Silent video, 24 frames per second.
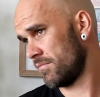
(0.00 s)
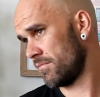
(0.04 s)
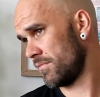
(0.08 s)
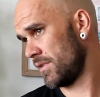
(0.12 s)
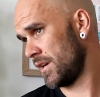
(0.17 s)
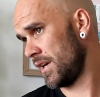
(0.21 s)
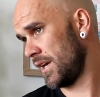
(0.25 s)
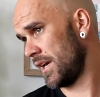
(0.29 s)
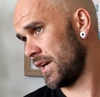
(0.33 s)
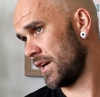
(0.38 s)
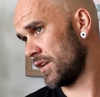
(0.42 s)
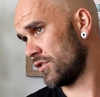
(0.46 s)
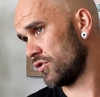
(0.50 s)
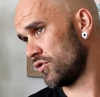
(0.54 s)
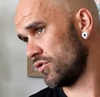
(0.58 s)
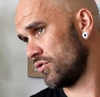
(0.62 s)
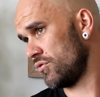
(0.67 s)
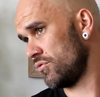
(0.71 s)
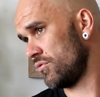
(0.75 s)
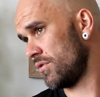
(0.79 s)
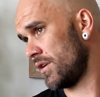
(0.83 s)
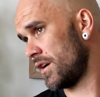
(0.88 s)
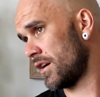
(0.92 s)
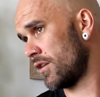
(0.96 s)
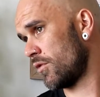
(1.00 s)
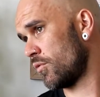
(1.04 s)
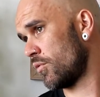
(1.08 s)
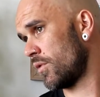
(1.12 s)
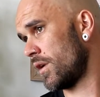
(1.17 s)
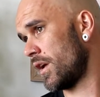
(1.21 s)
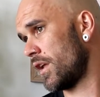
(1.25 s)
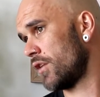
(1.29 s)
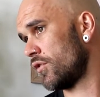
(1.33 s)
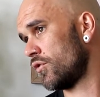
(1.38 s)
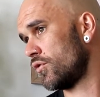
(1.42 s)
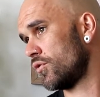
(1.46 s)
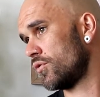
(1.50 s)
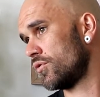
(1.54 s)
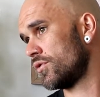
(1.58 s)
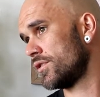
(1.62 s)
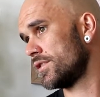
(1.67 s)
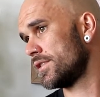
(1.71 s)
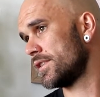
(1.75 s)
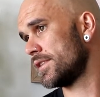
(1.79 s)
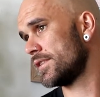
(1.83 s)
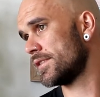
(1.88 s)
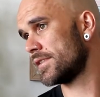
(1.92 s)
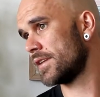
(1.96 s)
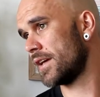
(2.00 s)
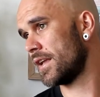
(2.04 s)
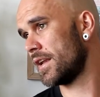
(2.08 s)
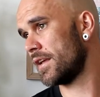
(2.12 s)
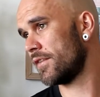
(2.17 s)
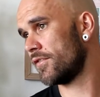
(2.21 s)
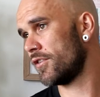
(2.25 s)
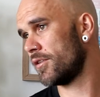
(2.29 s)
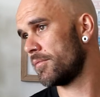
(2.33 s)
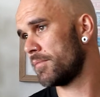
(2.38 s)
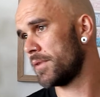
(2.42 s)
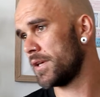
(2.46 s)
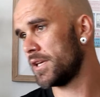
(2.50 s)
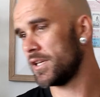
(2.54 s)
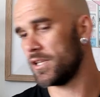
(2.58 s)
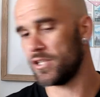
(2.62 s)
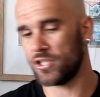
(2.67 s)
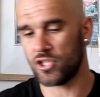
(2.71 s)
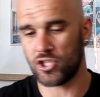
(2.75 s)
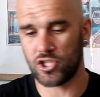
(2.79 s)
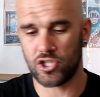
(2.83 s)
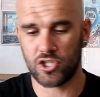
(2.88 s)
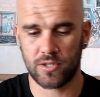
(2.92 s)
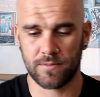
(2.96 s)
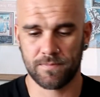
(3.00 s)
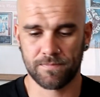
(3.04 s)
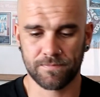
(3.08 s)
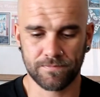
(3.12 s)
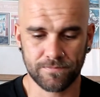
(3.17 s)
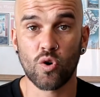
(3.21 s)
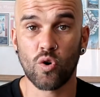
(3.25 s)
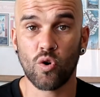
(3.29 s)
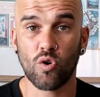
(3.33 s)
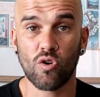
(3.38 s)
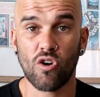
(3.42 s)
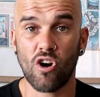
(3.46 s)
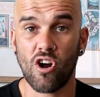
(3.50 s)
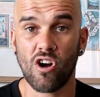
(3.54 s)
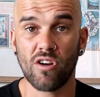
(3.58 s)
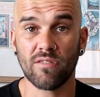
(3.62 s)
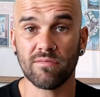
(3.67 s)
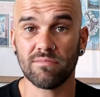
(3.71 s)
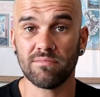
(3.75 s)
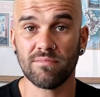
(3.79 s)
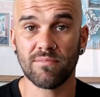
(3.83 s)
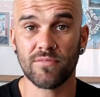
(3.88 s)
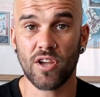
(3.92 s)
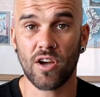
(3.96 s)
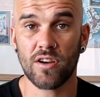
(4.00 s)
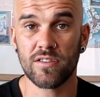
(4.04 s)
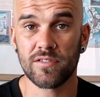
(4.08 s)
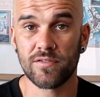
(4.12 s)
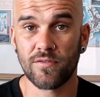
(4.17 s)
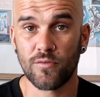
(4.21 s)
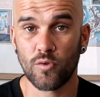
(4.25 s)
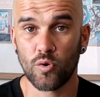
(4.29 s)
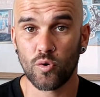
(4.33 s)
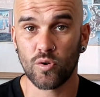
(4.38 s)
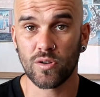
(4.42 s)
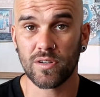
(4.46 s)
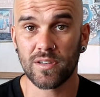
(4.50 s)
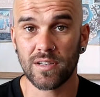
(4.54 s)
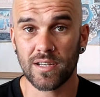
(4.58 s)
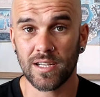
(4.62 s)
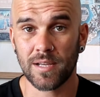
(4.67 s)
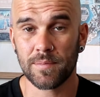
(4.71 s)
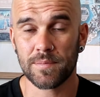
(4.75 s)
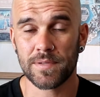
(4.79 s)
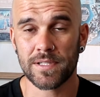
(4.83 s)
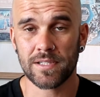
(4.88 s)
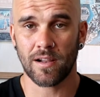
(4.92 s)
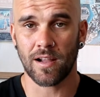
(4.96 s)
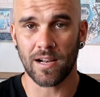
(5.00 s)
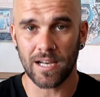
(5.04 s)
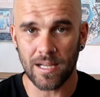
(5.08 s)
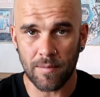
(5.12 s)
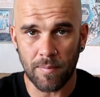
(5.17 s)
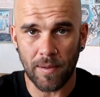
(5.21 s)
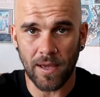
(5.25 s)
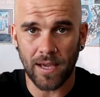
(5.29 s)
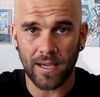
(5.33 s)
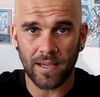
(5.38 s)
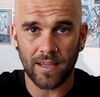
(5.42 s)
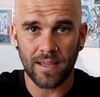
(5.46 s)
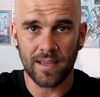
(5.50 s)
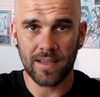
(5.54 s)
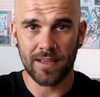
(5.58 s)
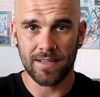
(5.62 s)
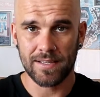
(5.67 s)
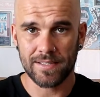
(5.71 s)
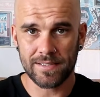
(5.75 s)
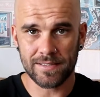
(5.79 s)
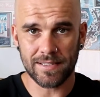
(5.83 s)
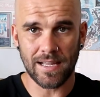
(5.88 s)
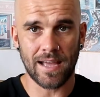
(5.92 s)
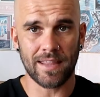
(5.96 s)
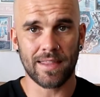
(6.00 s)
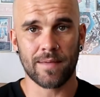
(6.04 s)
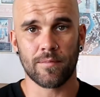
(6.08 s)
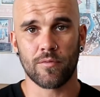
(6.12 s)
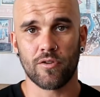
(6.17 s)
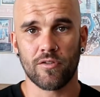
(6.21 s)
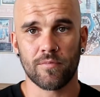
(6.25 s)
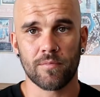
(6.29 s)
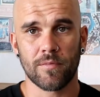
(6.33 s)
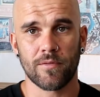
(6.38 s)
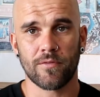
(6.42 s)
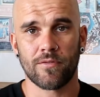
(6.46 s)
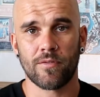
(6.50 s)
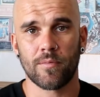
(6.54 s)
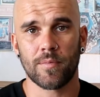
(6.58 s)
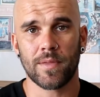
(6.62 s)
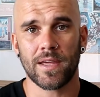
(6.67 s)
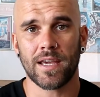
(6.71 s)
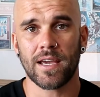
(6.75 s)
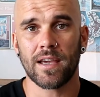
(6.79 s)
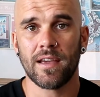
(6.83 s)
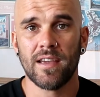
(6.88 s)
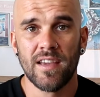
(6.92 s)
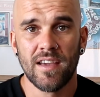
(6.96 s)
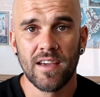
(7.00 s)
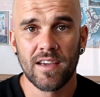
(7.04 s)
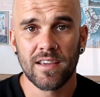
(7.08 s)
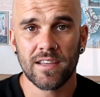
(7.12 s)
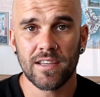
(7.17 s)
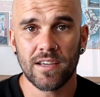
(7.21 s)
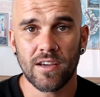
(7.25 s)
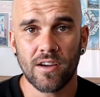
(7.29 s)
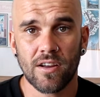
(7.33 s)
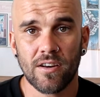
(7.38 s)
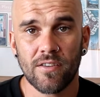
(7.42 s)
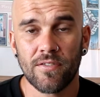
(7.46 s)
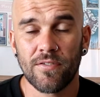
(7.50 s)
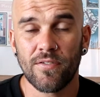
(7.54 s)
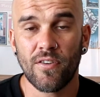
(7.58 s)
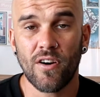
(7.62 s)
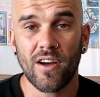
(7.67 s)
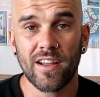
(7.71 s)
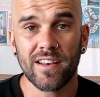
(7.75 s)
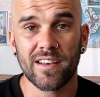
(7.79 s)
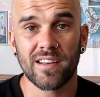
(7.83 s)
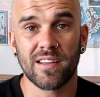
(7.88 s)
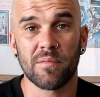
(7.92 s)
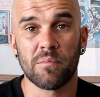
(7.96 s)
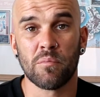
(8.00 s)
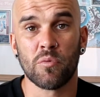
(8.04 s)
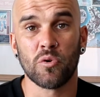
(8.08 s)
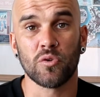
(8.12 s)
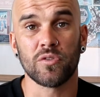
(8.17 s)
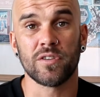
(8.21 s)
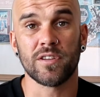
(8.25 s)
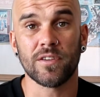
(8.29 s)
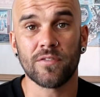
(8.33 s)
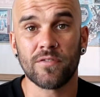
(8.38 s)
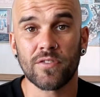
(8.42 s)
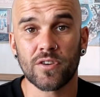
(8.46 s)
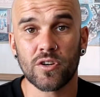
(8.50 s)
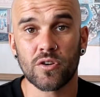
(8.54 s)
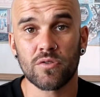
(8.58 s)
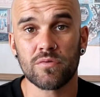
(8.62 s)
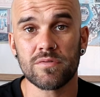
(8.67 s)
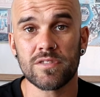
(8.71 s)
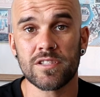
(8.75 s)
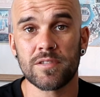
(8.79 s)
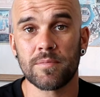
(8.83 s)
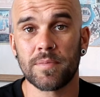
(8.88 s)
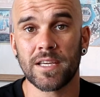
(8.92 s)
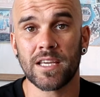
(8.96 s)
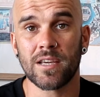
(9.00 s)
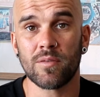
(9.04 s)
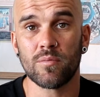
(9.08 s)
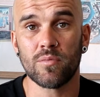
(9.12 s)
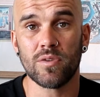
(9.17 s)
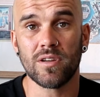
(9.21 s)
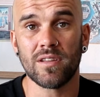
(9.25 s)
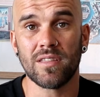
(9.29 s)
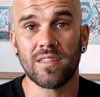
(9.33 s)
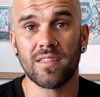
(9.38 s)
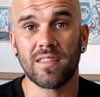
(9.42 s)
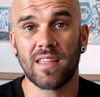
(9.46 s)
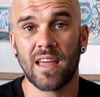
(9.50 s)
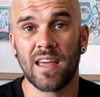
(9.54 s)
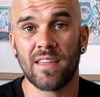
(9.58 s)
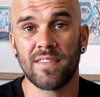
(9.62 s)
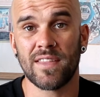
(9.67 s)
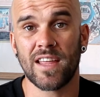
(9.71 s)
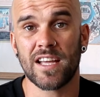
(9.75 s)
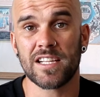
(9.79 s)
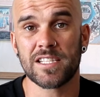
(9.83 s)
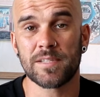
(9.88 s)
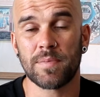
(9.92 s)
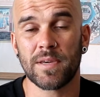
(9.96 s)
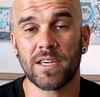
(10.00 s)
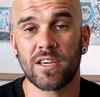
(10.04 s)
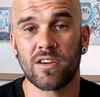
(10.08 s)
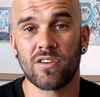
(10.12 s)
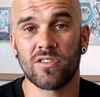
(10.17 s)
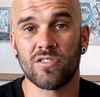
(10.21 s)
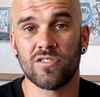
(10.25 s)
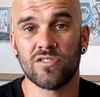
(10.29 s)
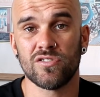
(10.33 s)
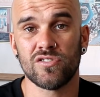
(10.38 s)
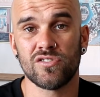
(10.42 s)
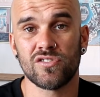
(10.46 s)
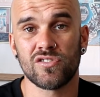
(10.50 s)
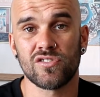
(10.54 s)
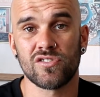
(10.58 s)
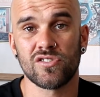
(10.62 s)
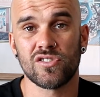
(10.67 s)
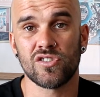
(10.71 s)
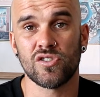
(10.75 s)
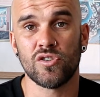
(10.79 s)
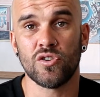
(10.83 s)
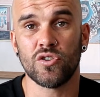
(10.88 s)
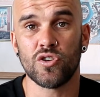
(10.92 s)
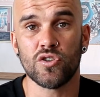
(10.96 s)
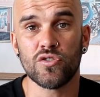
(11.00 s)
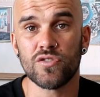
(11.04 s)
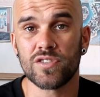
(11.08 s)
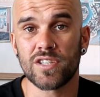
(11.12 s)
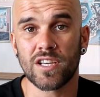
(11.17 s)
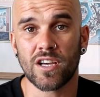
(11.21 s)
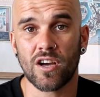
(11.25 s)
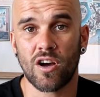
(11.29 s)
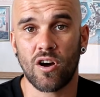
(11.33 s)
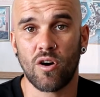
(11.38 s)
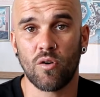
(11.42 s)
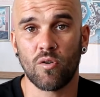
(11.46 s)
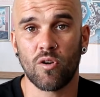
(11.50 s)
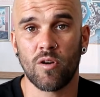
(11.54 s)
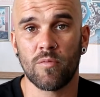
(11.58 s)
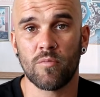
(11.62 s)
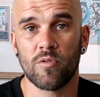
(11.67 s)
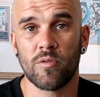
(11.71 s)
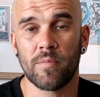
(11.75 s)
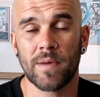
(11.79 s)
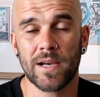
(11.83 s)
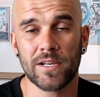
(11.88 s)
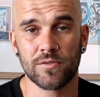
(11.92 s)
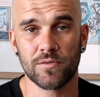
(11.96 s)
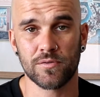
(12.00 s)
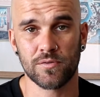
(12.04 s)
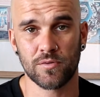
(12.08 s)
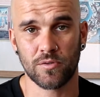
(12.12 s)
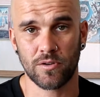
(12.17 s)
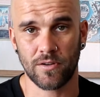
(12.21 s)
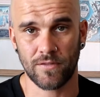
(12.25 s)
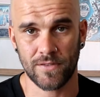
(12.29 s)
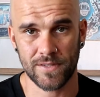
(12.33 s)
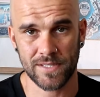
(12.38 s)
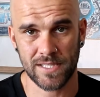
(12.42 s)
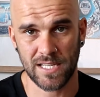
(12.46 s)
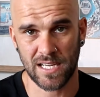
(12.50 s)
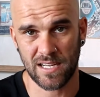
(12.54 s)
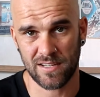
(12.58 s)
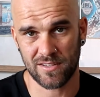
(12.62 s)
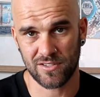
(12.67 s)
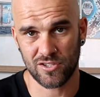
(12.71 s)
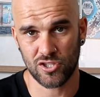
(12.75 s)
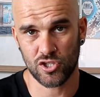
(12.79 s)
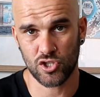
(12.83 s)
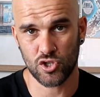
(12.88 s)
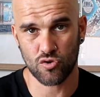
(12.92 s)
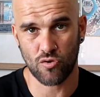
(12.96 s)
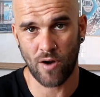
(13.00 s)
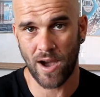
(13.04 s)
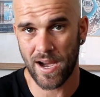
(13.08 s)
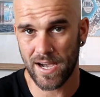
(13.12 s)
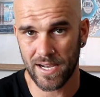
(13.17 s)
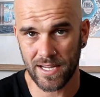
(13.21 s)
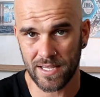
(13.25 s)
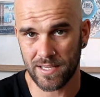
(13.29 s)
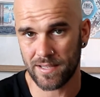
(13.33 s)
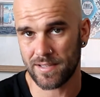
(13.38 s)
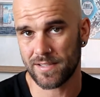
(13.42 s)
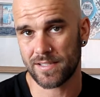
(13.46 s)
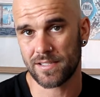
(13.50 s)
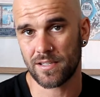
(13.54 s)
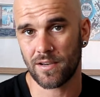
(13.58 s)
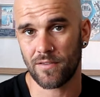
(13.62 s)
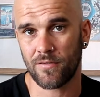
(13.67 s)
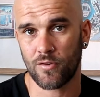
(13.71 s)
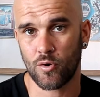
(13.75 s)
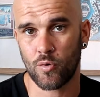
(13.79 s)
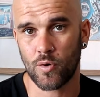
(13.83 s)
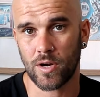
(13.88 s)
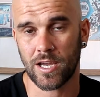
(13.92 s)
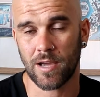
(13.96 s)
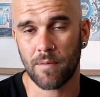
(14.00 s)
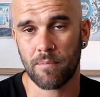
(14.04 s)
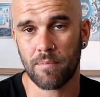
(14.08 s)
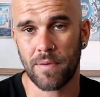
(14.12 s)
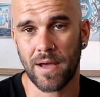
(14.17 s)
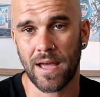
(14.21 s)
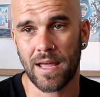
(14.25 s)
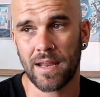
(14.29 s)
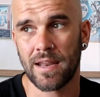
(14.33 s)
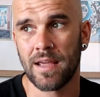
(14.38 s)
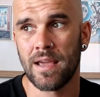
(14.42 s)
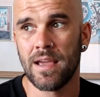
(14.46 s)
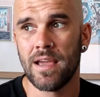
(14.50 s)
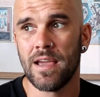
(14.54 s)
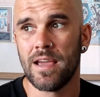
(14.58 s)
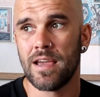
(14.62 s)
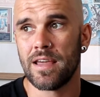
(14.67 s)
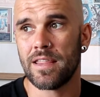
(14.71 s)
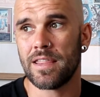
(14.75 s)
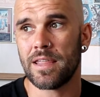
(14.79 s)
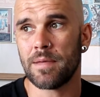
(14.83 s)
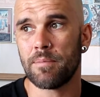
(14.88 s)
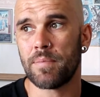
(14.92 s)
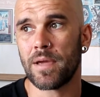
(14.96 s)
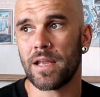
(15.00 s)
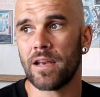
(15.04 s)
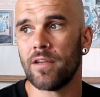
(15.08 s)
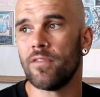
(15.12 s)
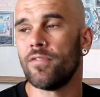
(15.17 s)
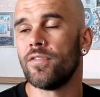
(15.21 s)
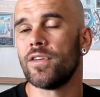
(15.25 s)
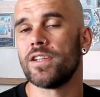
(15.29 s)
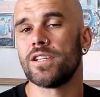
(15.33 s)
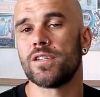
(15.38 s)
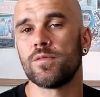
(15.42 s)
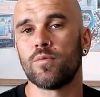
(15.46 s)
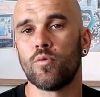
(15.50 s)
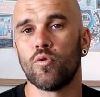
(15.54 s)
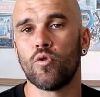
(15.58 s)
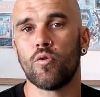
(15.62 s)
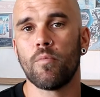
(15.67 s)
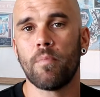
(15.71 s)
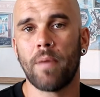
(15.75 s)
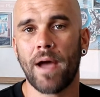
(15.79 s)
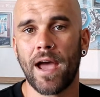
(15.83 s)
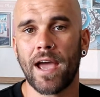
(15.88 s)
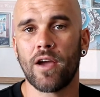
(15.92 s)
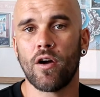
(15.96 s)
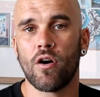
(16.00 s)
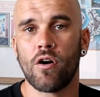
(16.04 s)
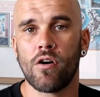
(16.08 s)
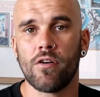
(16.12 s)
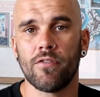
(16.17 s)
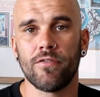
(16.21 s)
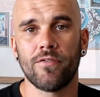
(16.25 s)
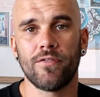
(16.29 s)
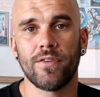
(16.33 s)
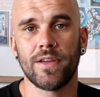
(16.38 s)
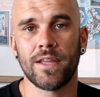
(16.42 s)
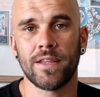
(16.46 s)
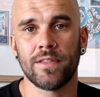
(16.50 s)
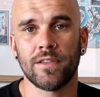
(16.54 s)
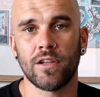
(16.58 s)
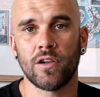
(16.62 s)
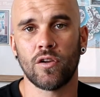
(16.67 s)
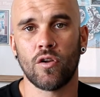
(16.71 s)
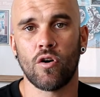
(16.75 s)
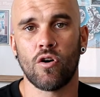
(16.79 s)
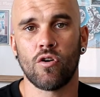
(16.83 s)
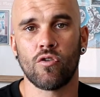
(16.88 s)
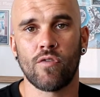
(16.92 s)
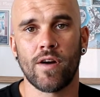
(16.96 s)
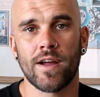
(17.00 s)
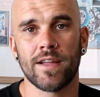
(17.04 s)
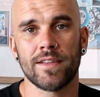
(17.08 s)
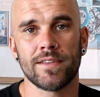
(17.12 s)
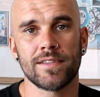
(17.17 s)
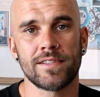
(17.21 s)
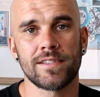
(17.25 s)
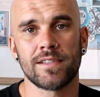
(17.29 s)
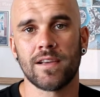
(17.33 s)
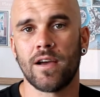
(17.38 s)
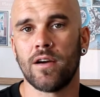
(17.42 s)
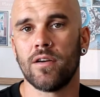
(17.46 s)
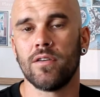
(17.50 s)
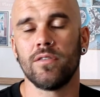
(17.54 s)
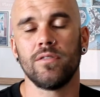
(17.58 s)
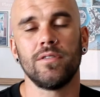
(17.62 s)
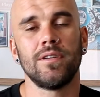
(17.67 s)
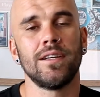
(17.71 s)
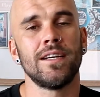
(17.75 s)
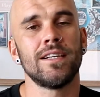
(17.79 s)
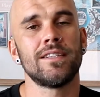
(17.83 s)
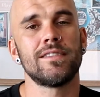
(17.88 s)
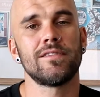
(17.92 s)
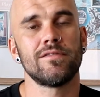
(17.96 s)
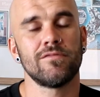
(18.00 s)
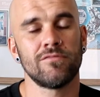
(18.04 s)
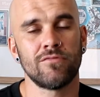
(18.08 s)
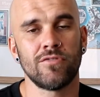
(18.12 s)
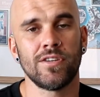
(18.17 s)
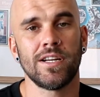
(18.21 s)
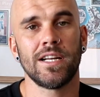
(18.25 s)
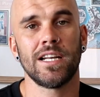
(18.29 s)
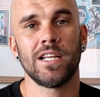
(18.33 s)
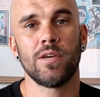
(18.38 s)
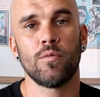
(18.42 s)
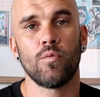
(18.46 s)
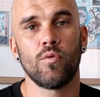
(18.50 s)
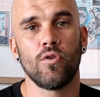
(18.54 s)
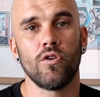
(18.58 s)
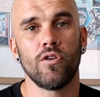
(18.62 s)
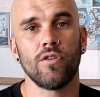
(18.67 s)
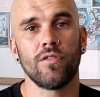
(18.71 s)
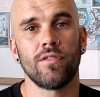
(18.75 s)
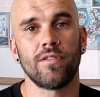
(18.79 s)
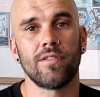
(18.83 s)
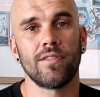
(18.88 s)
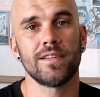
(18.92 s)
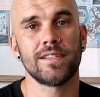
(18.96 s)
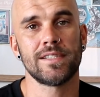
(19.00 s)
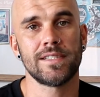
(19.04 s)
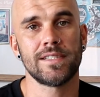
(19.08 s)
Man, you are one noisy son of a bitch. Core on, toes forward, hips slightly back, start the movement from there. You're gonna find it more difficult to begin with, and that's because you're using a whole lot more muscles all of a sudden. You're draining yourself quicker, but the benefits will pay off in the long run, so it's really worth